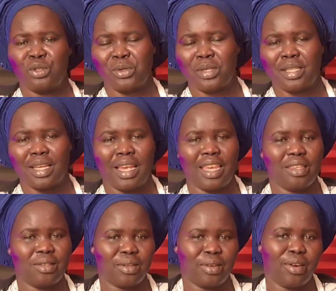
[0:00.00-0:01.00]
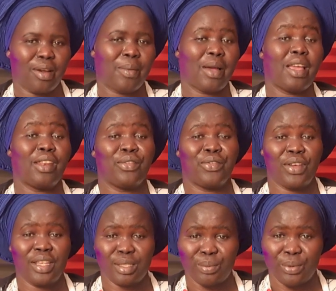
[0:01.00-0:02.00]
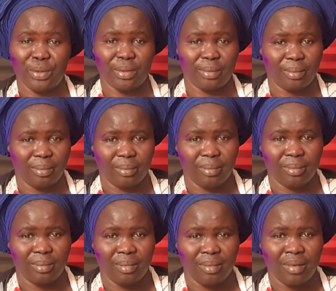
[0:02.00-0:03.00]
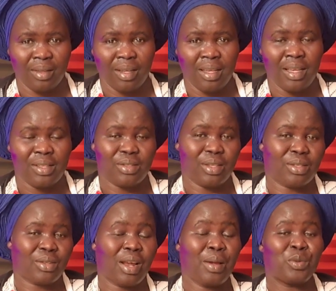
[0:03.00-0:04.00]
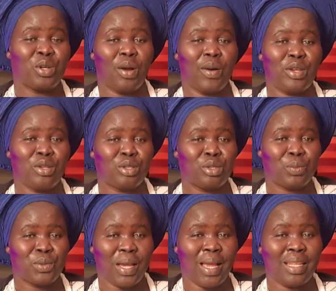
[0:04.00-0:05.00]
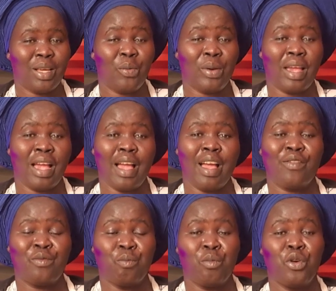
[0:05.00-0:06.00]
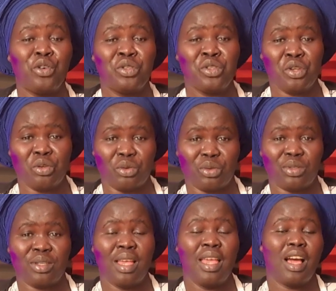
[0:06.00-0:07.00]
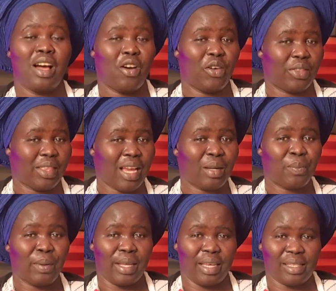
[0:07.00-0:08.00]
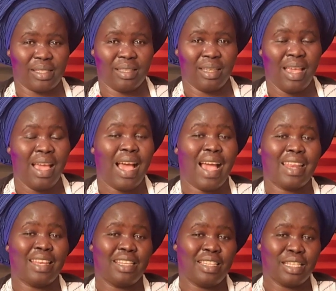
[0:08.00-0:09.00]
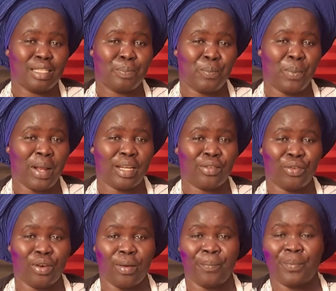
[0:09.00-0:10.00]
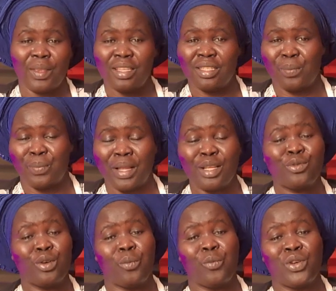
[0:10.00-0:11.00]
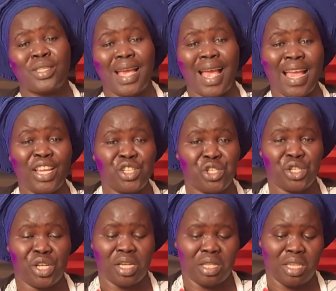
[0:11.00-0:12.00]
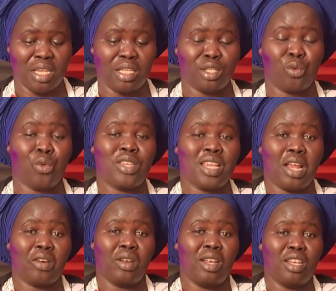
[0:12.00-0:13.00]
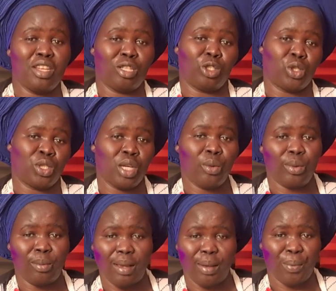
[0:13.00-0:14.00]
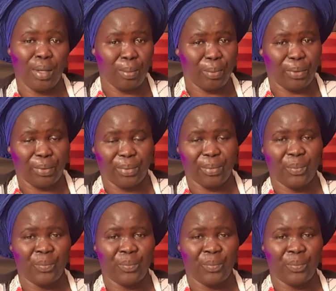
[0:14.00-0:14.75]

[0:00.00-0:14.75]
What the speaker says: Twitter, Instagram, and Facebook. Subscribe to our YouTube channel. We have more news on that place. And in this platform, it's a platform which I share things which I really need to share with my people.